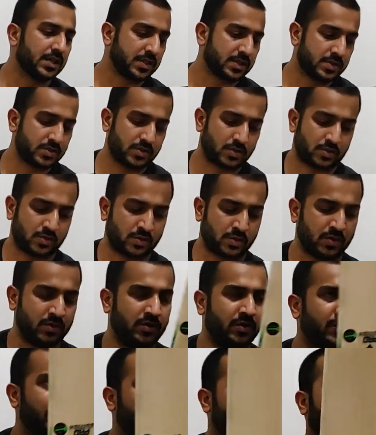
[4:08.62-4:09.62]

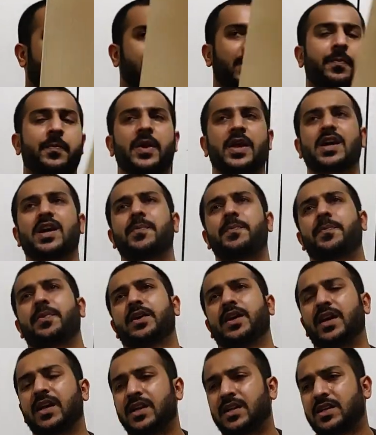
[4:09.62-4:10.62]
So from the pickup,
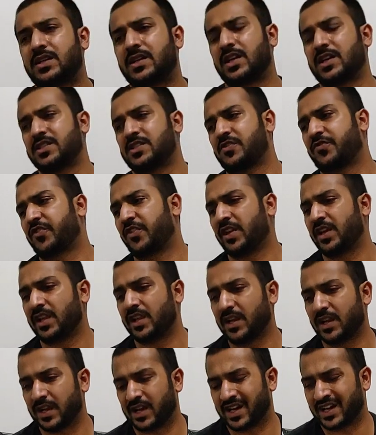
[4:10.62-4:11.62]
it does
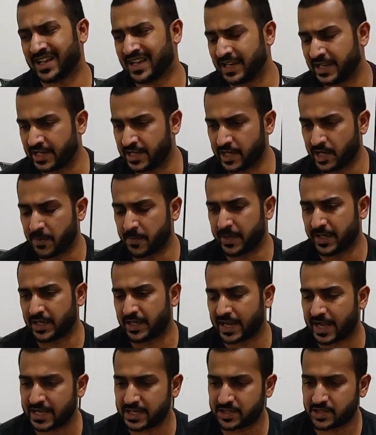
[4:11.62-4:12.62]
feel a little bit
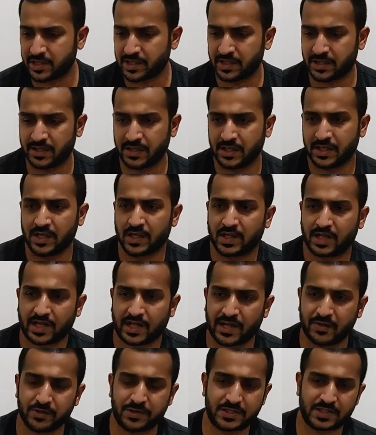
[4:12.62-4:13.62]
lighter.
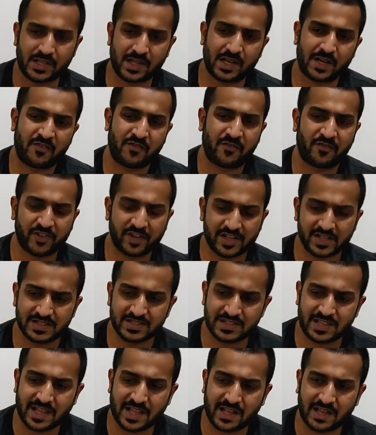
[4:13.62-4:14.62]
I would say it
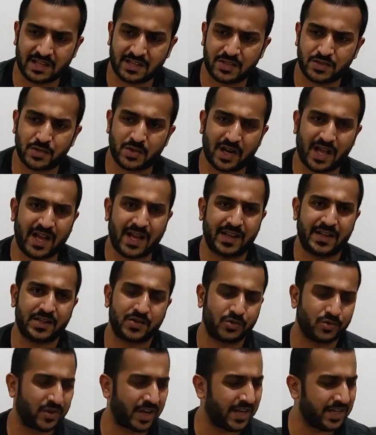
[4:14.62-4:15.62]
feels like a 29
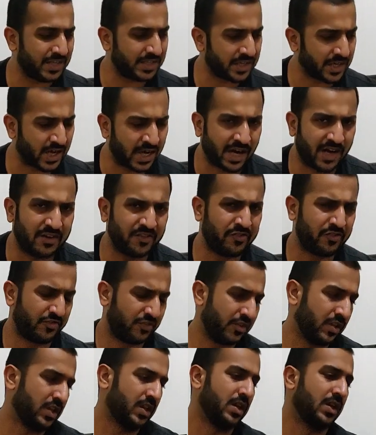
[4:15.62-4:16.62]
to 9.5.
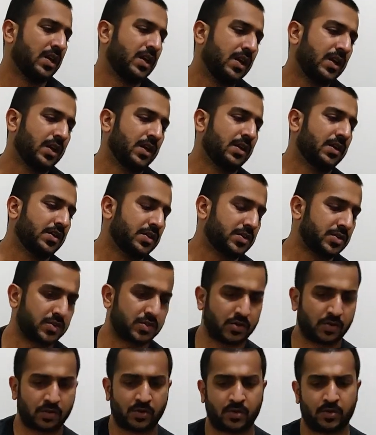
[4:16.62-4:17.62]

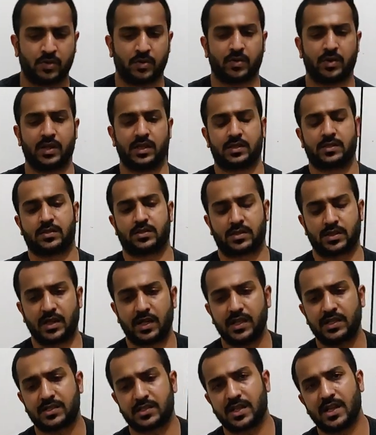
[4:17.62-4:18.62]
So
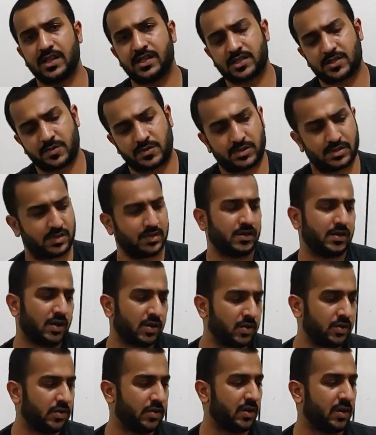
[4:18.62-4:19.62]
it's
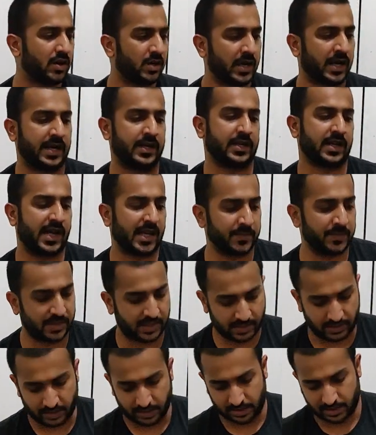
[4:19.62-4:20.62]
all right. I
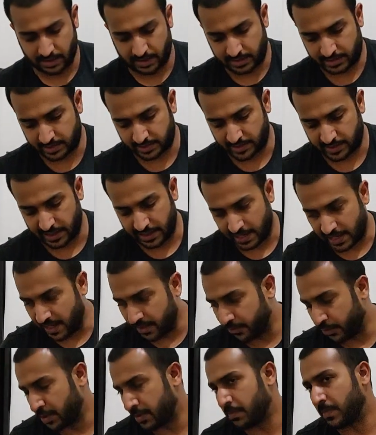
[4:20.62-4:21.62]
mean, I
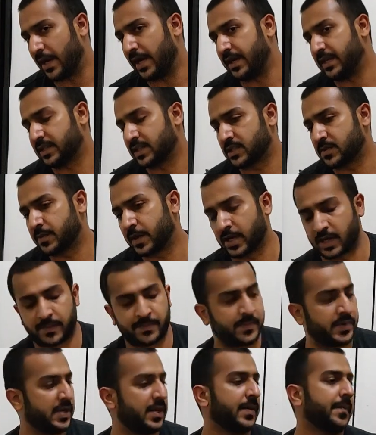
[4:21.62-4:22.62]
wouldn't mind this
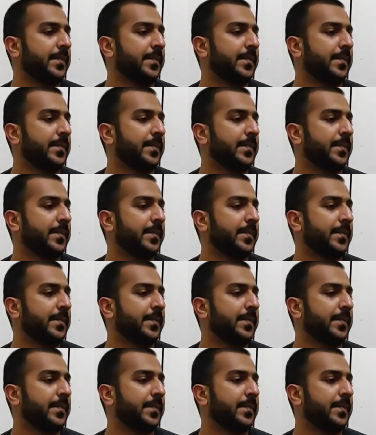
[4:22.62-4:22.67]
pickup.